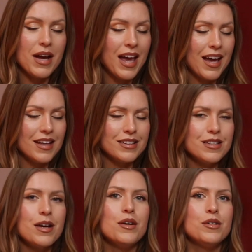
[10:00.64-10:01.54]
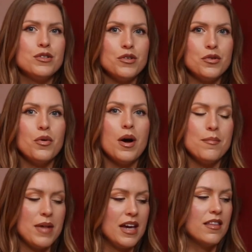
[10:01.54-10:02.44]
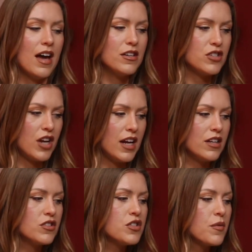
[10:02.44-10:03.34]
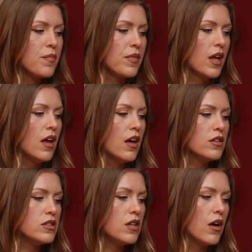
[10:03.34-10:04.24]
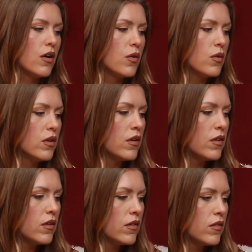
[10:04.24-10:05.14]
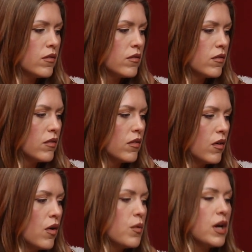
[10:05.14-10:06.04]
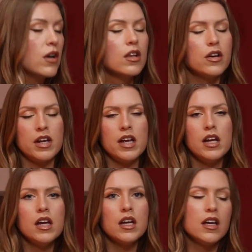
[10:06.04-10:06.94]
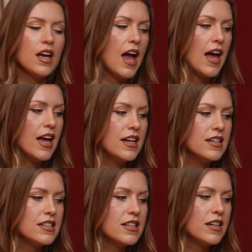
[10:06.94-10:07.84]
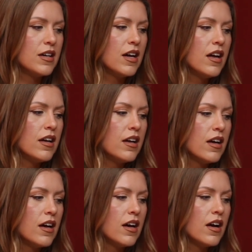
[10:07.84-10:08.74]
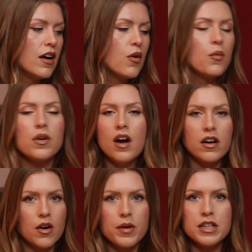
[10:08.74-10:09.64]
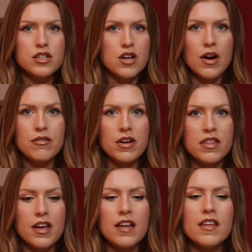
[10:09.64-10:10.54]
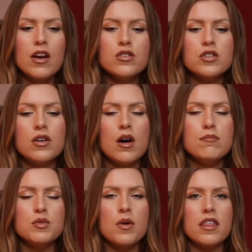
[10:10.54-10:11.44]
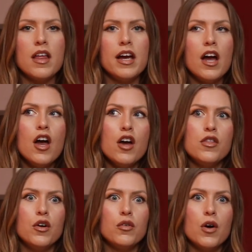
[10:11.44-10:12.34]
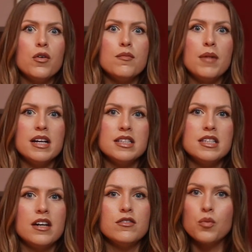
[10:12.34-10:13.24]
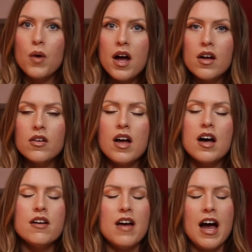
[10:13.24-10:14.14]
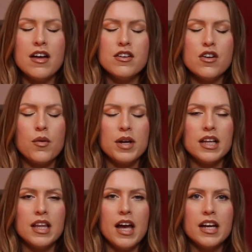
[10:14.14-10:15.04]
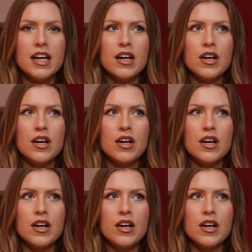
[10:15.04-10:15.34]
my hand to make that change. So we are learning, and we're not going to know everything. And that also comes with like the growth mindset as well, of knowing like